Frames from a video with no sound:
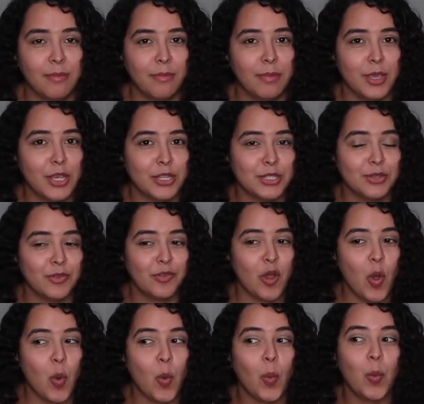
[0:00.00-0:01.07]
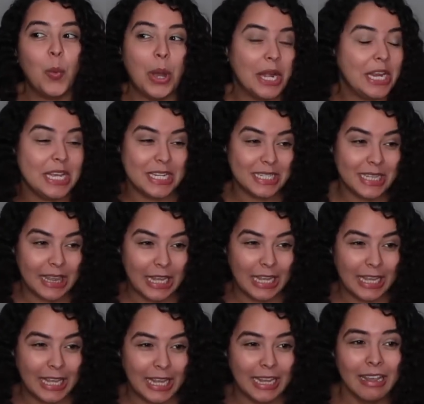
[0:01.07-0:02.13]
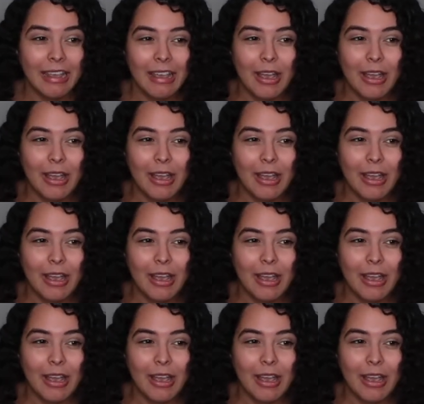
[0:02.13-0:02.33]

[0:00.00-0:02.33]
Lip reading: because of what he's thinking.